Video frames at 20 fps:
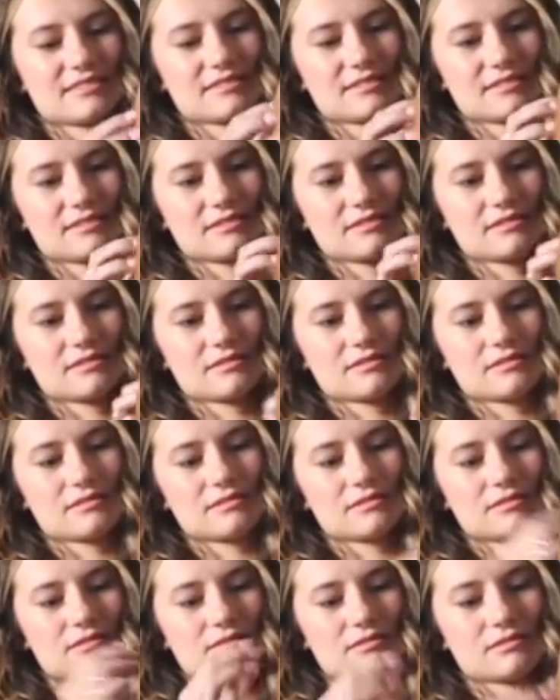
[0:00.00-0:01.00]

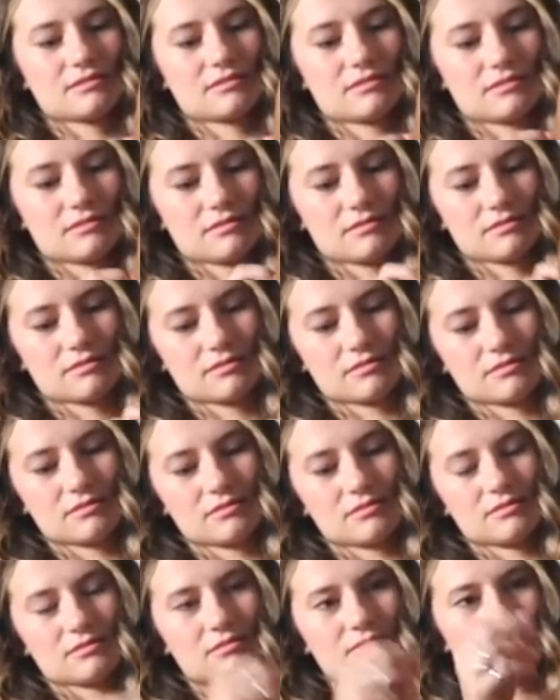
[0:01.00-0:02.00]

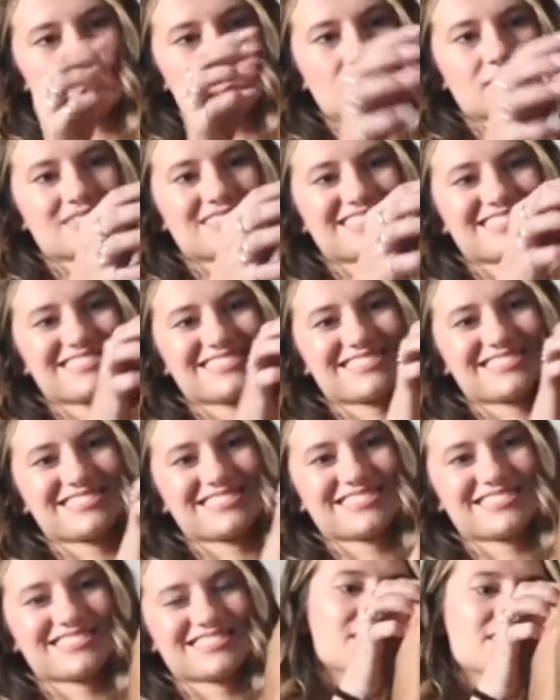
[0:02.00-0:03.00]

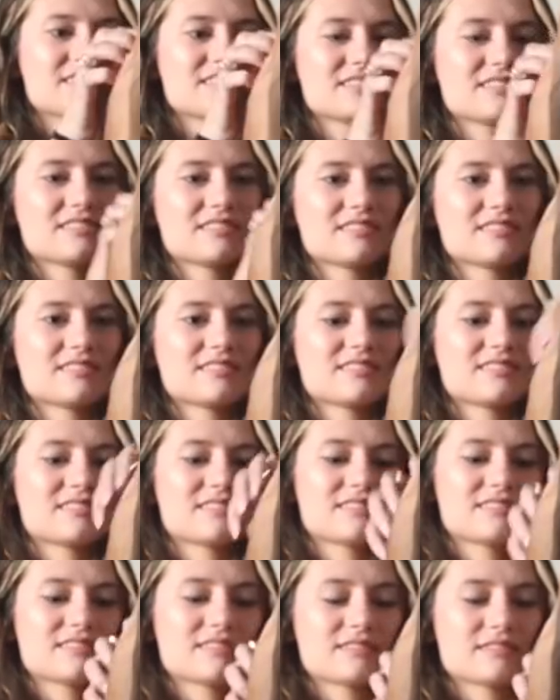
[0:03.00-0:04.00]

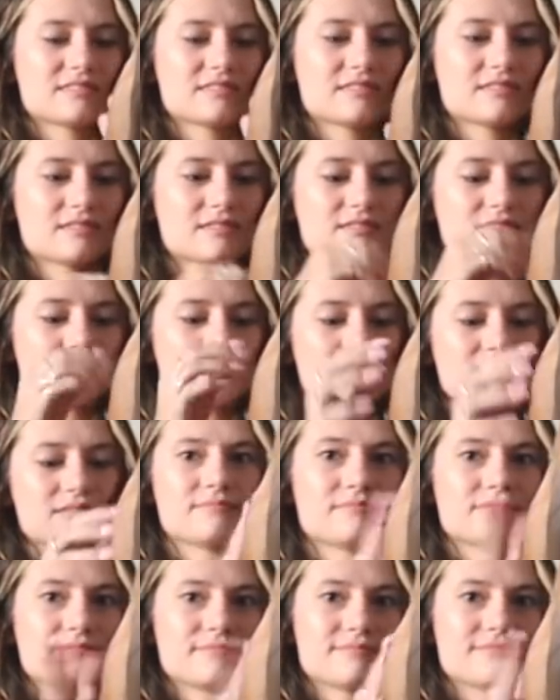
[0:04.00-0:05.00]

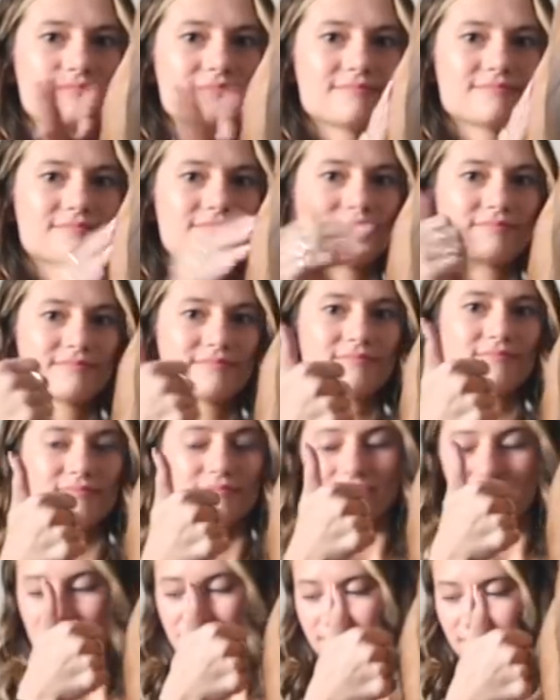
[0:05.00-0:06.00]

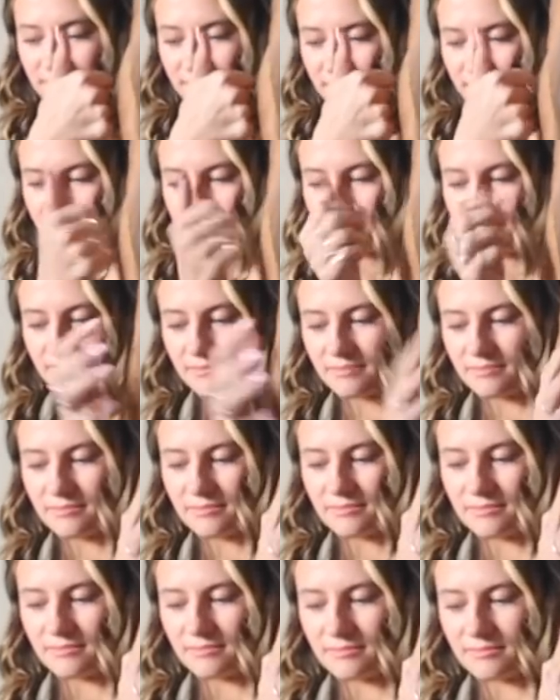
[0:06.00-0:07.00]

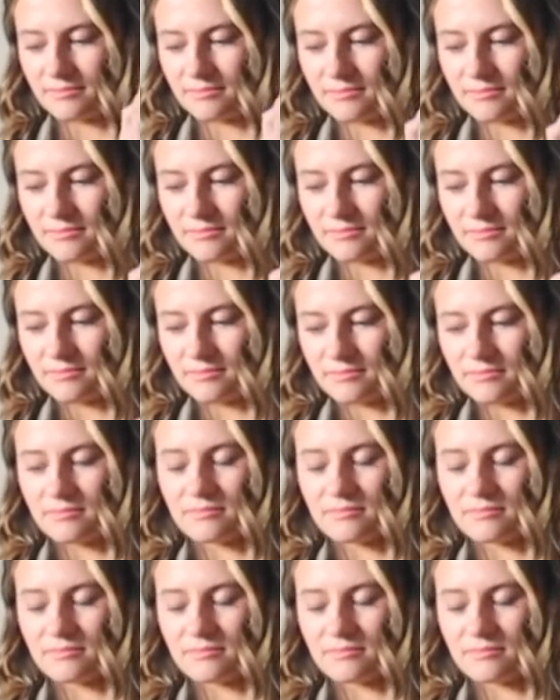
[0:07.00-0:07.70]
(silent)